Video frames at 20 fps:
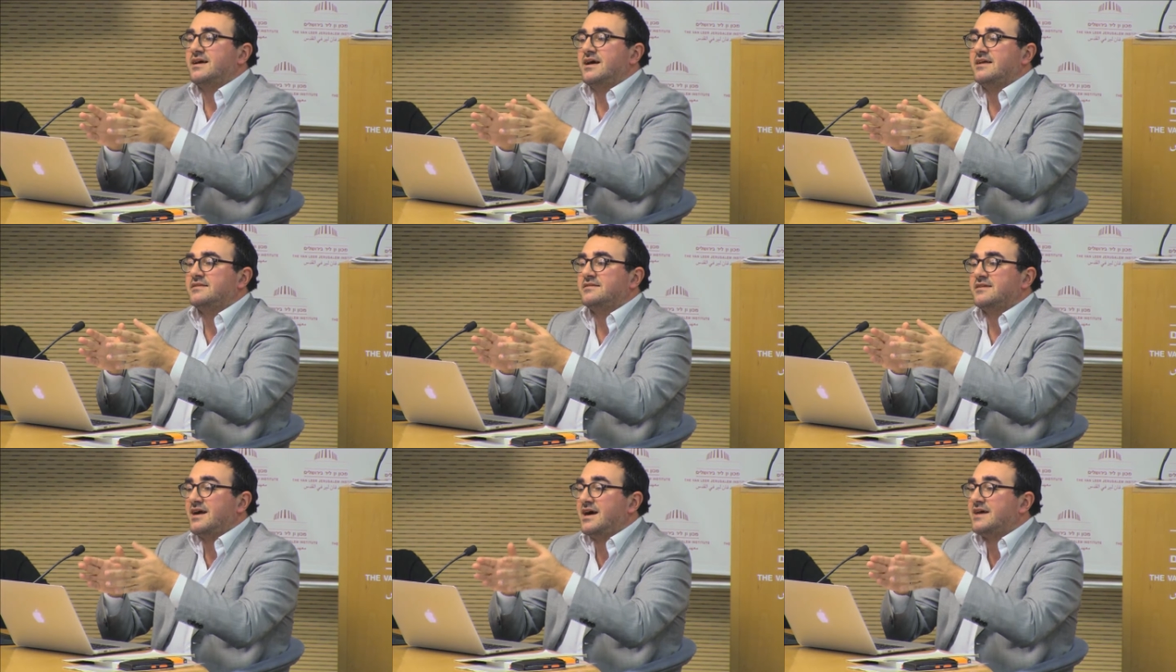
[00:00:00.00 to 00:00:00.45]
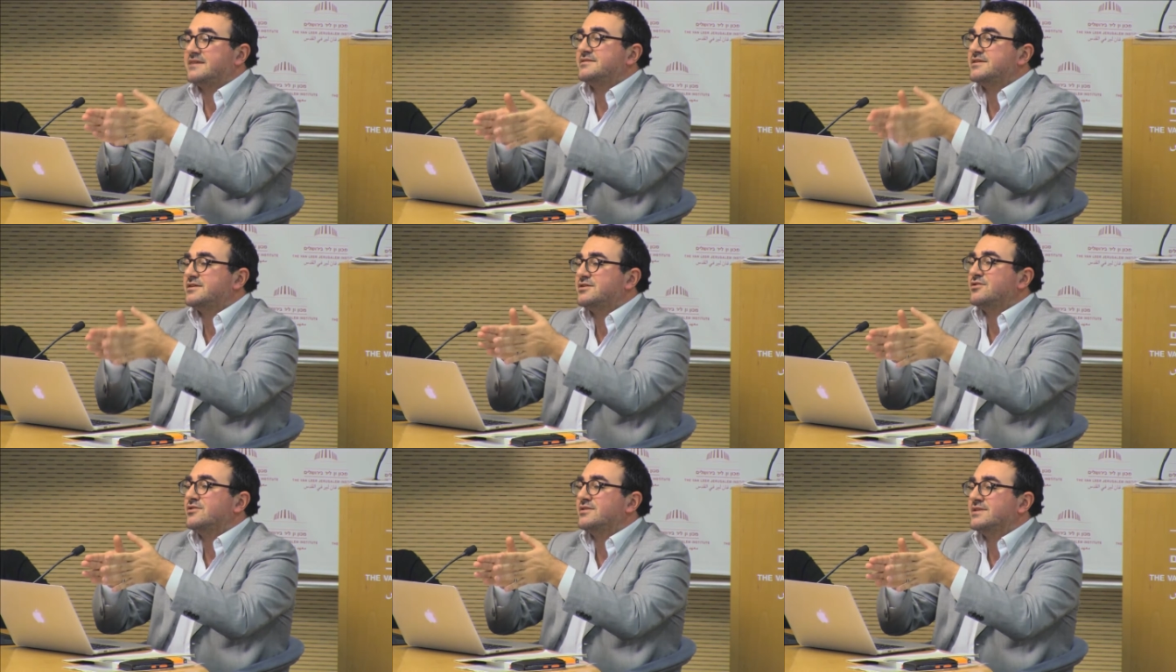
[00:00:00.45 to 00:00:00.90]
under
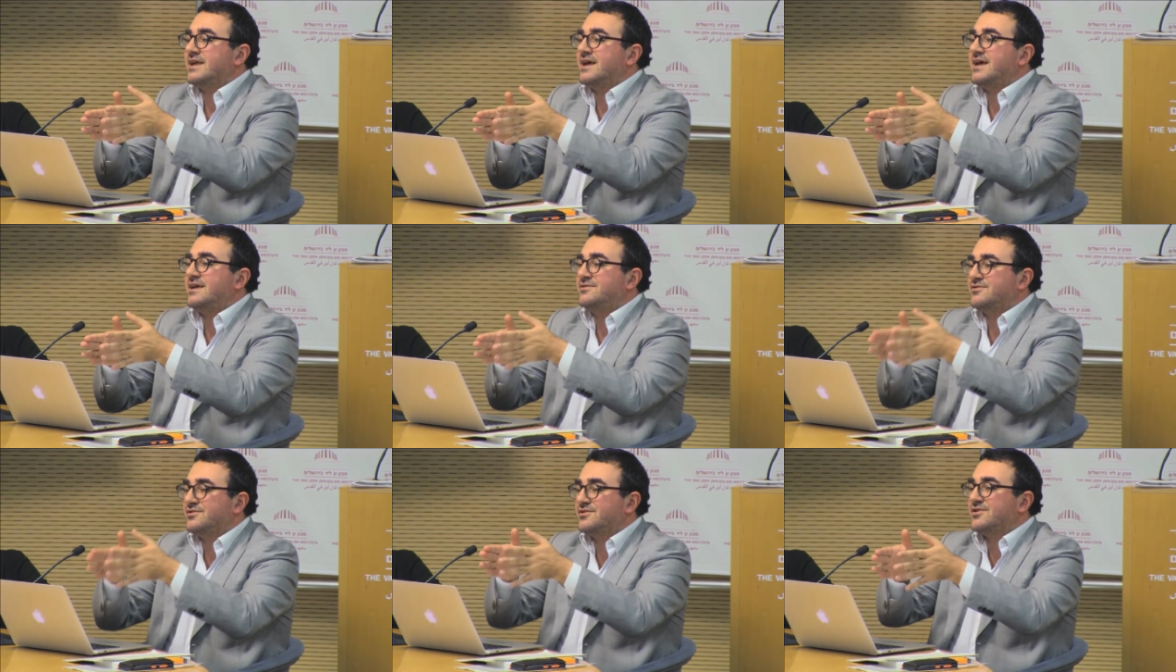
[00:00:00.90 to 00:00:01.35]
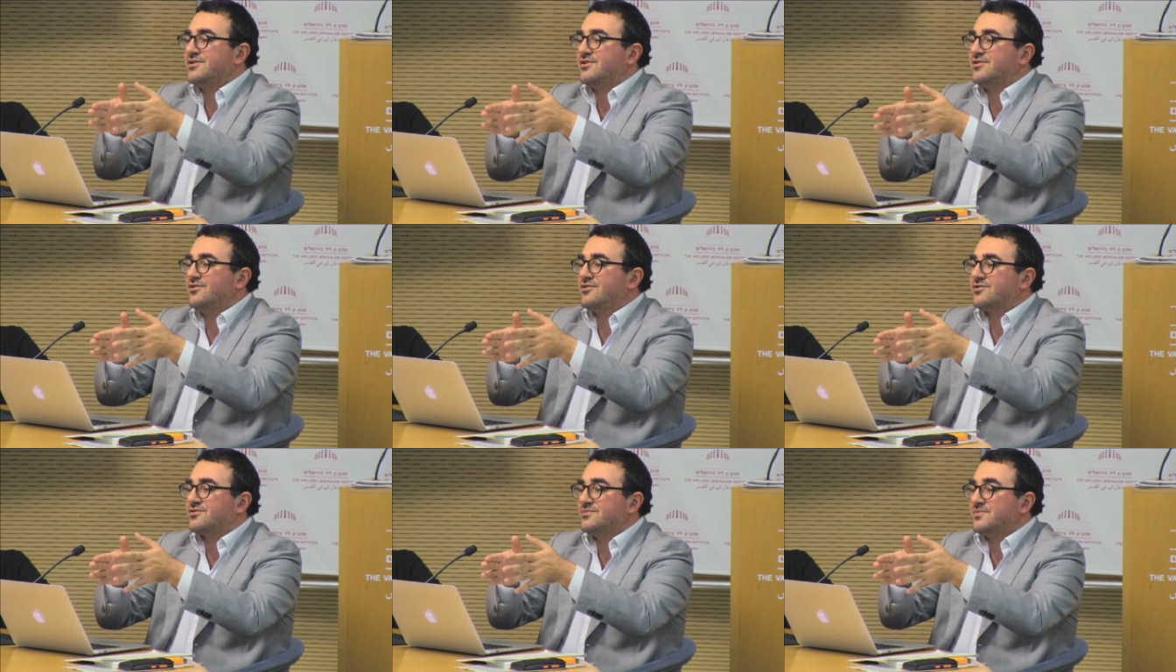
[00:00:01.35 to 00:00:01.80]
Article 9 to the
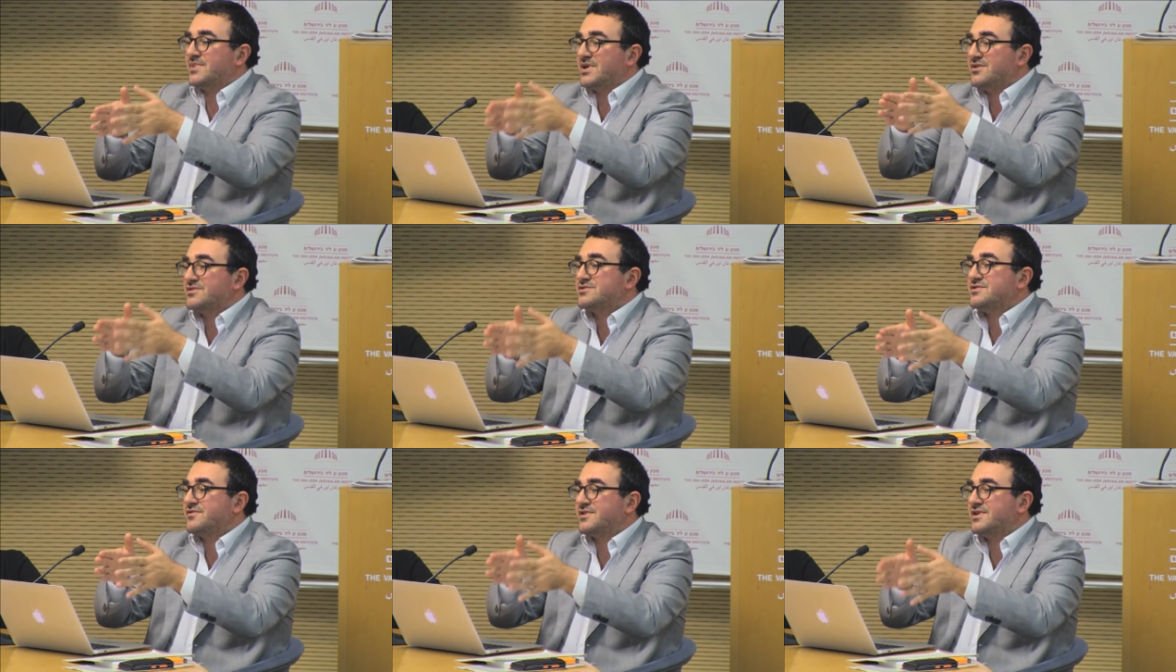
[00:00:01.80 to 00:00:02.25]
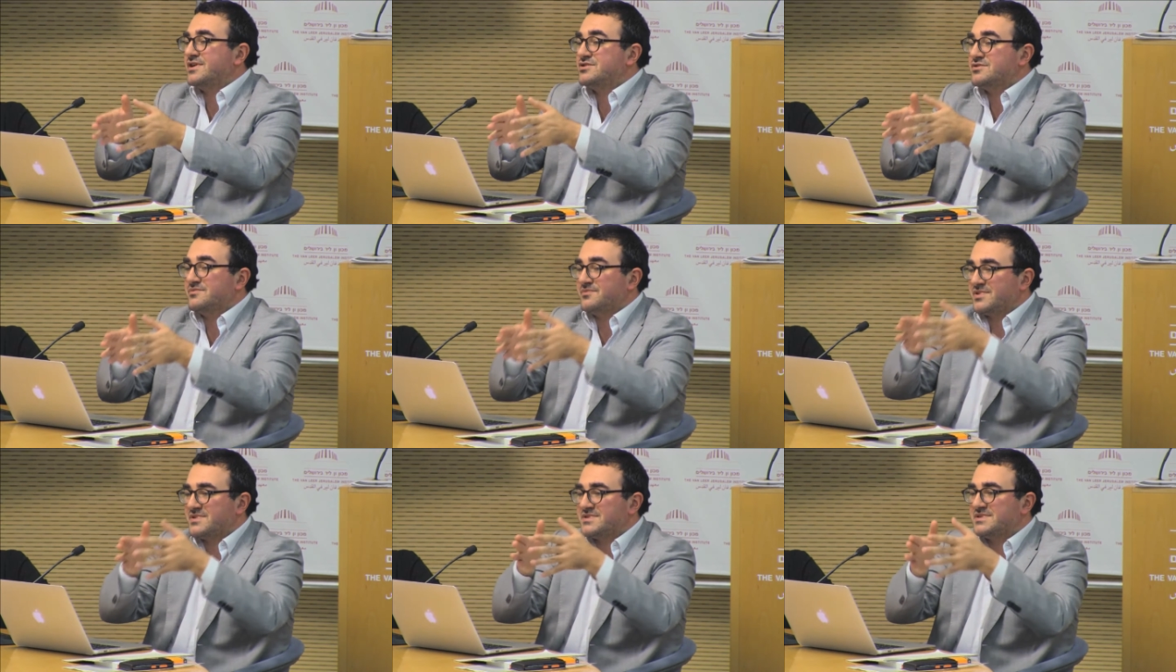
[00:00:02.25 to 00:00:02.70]
court because of
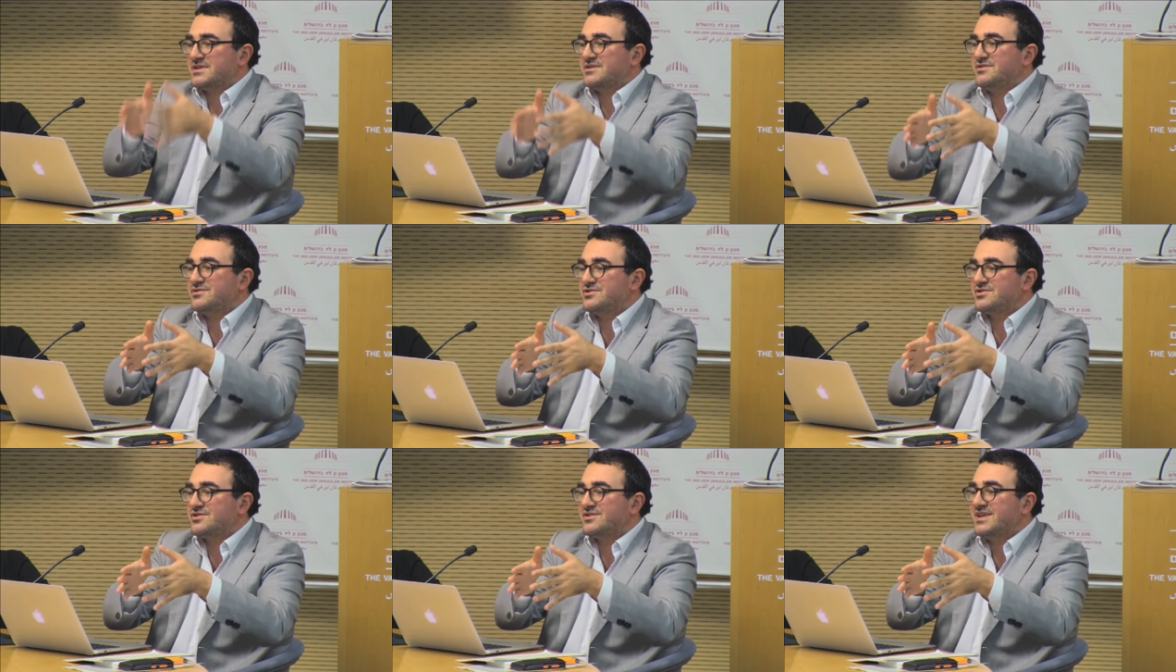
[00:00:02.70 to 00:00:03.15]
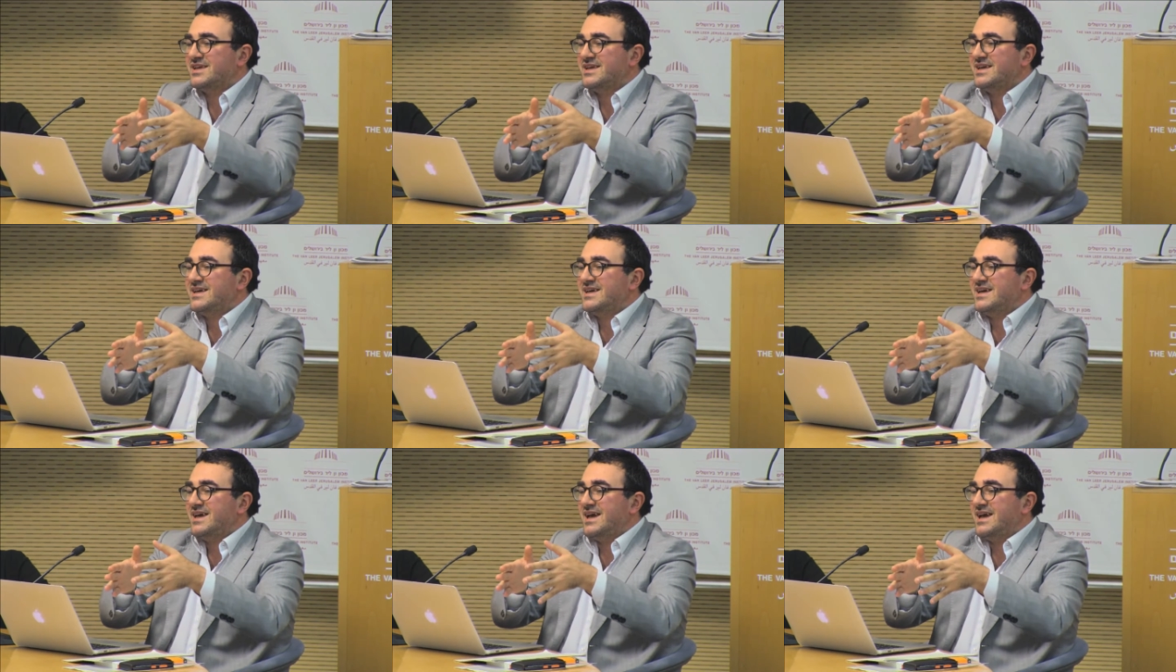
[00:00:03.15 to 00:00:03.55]
religion persecution,